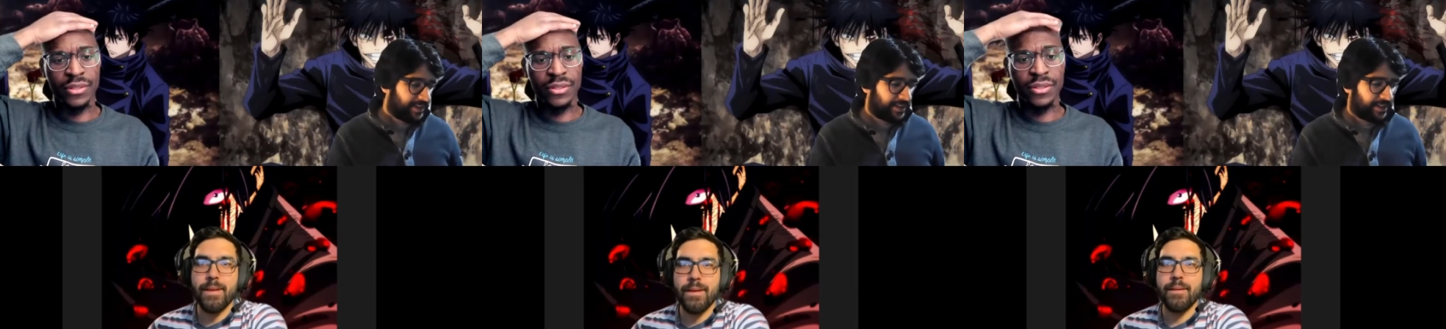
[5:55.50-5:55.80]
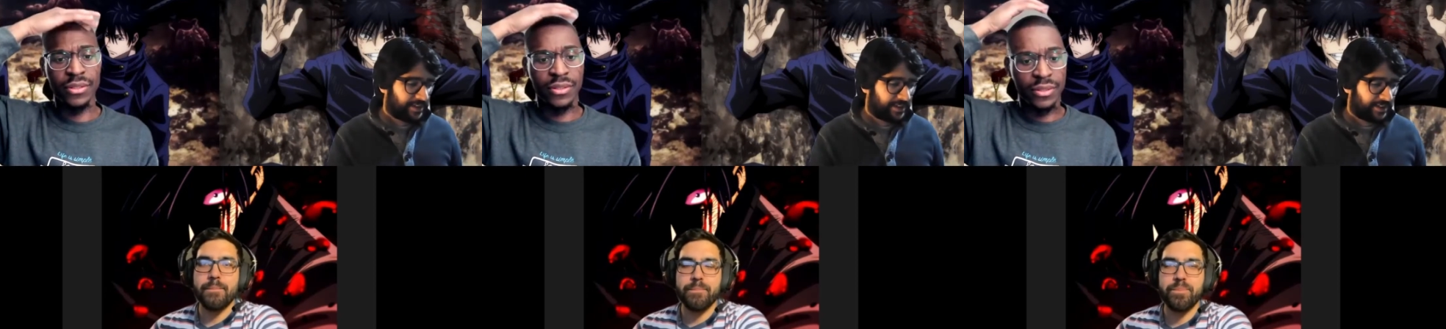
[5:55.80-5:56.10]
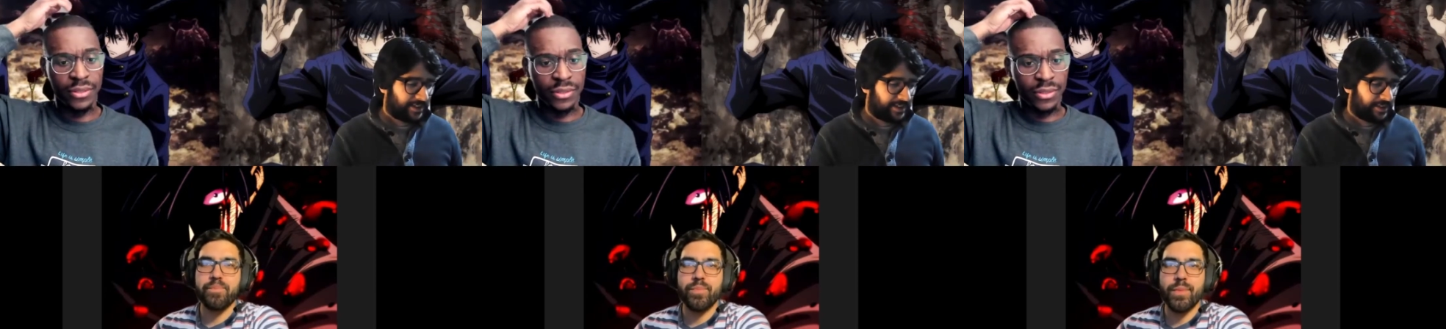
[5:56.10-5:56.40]

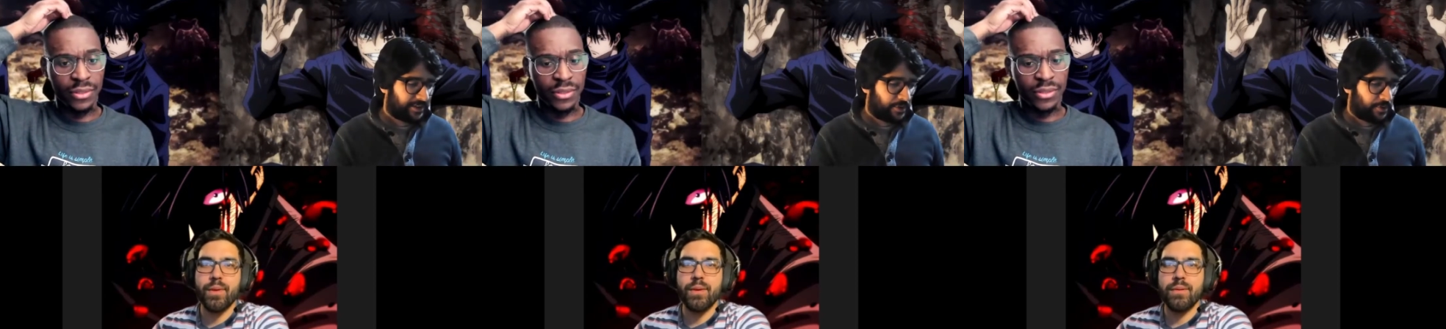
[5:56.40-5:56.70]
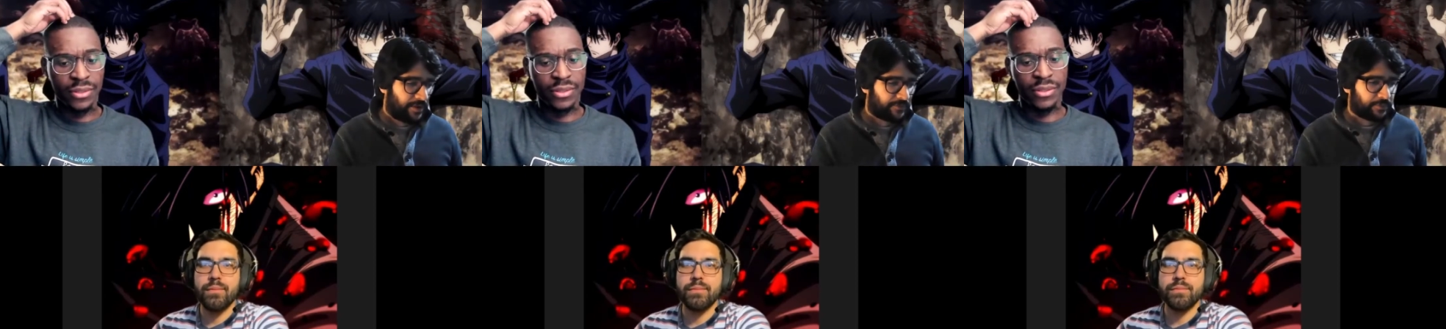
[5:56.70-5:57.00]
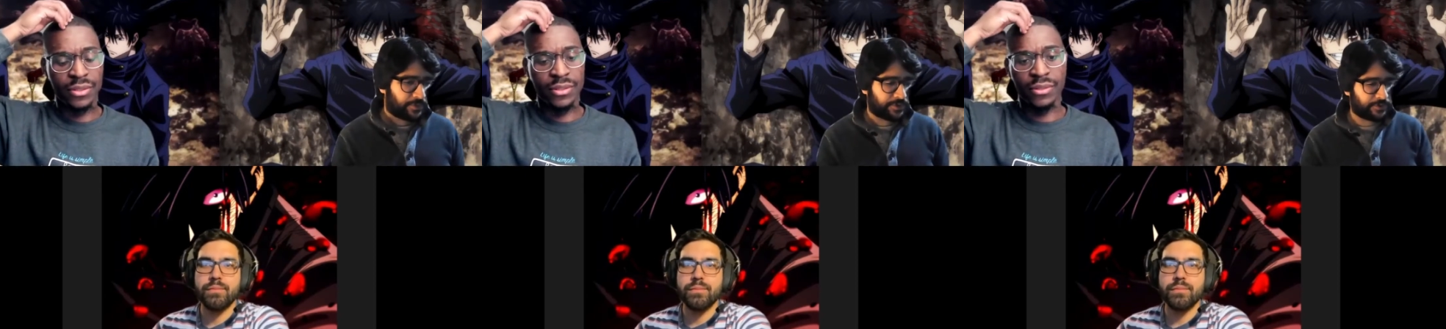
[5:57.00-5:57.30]
Speaker 1: uh, you know,
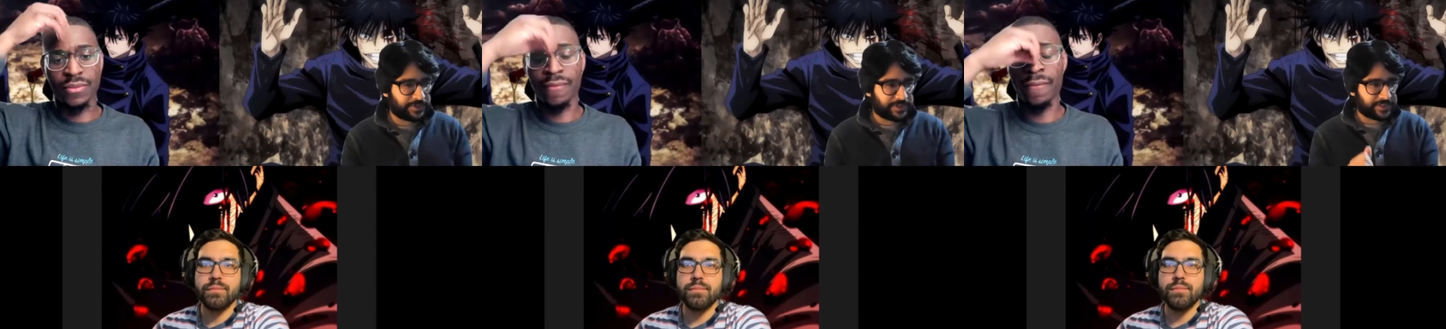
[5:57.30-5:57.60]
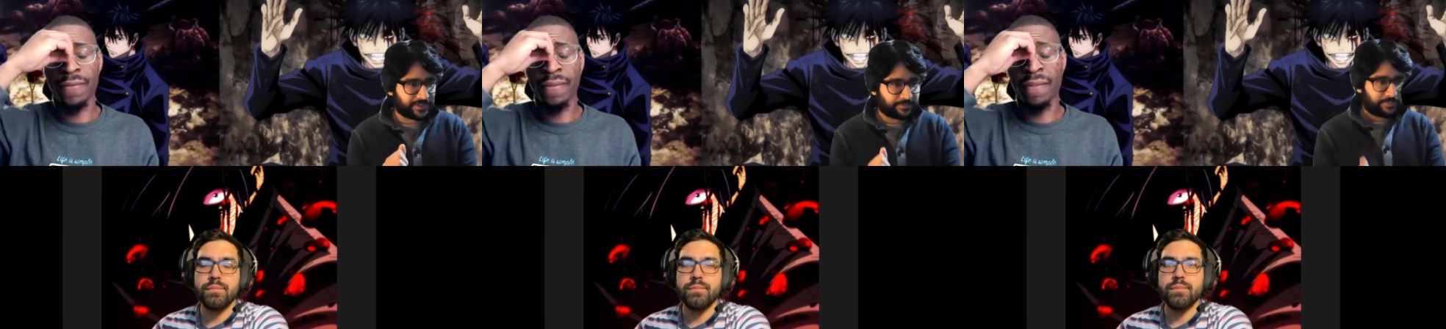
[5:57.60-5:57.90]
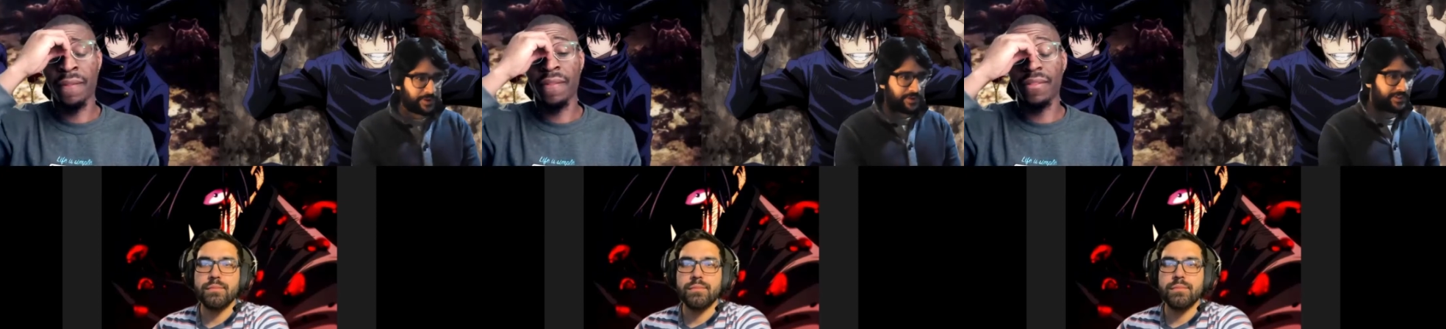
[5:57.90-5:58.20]
after Megumi did the
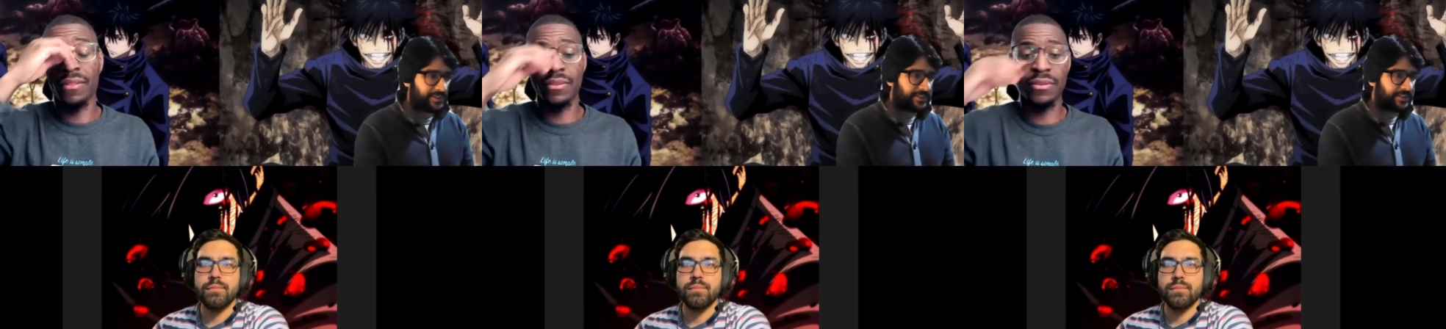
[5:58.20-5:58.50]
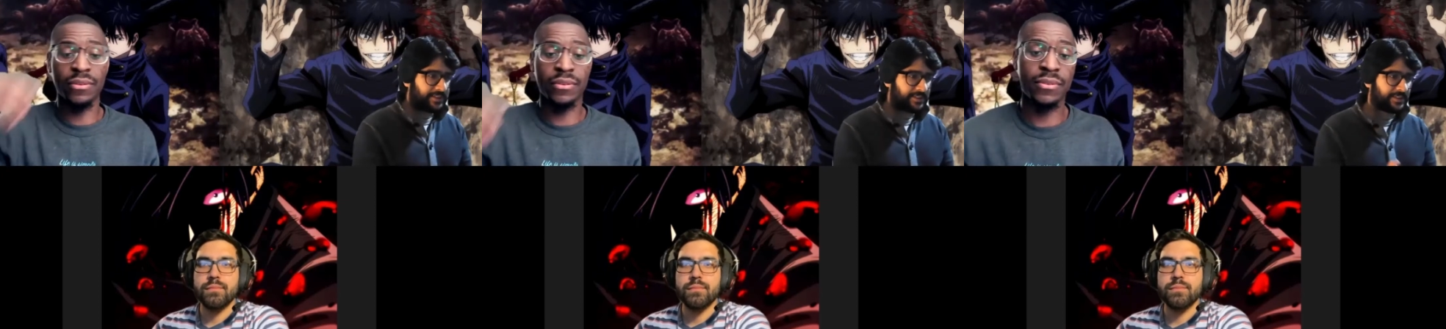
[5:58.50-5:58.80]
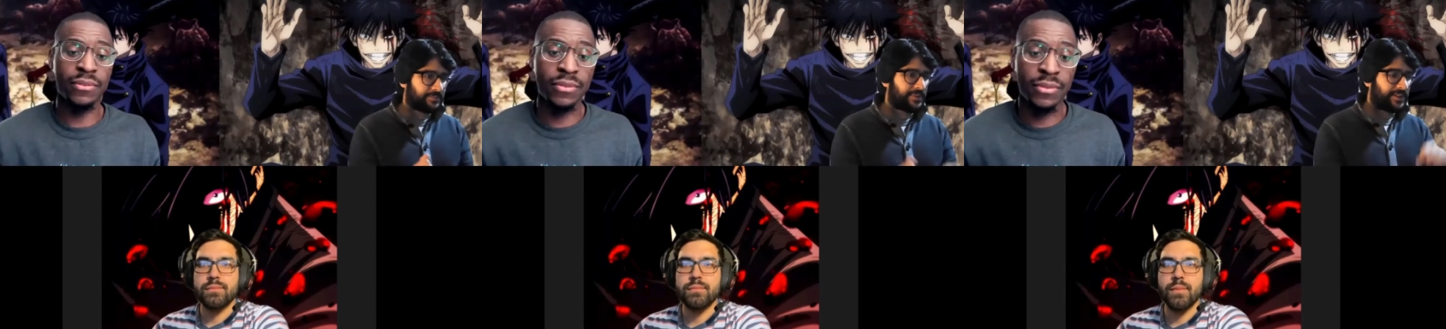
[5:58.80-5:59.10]
did the
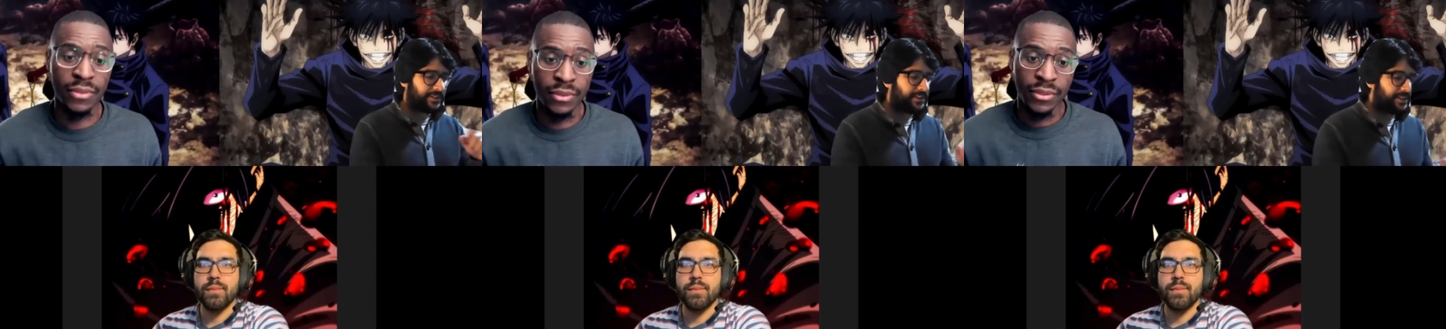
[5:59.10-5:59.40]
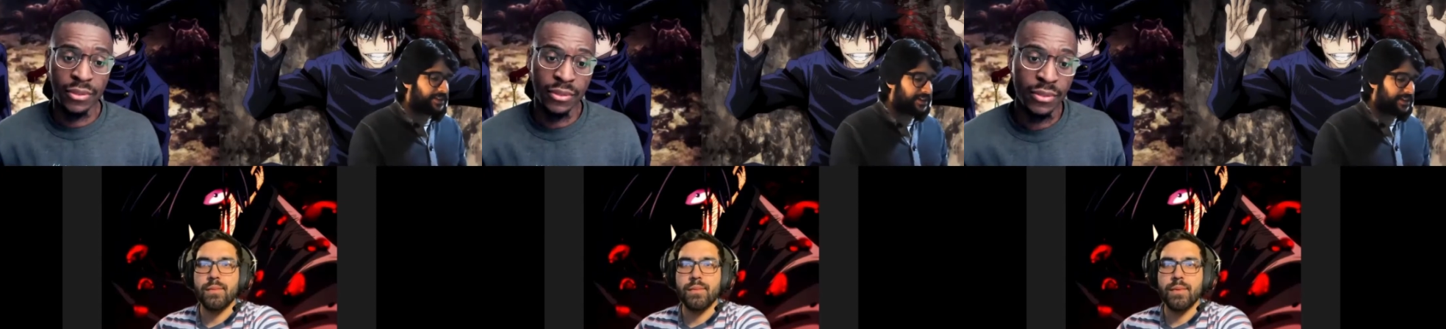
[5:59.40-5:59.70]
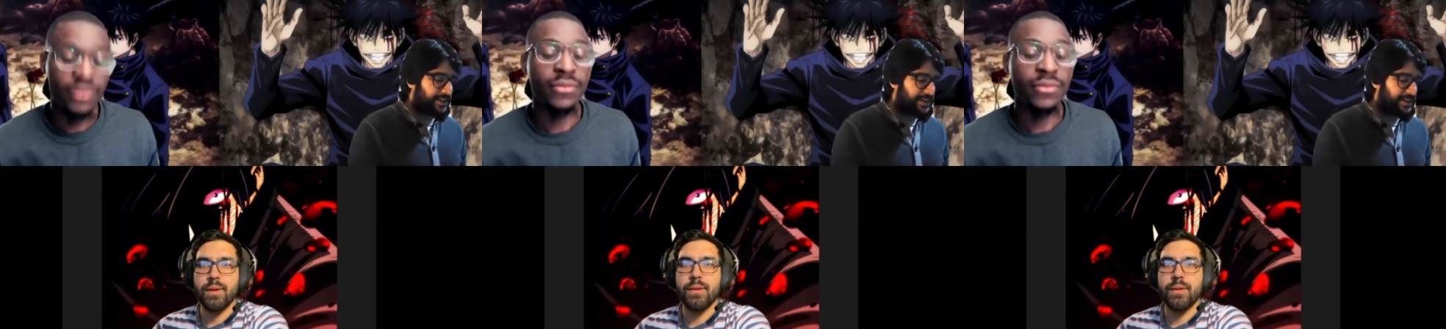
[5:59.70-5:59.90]
did the bunt, yeah.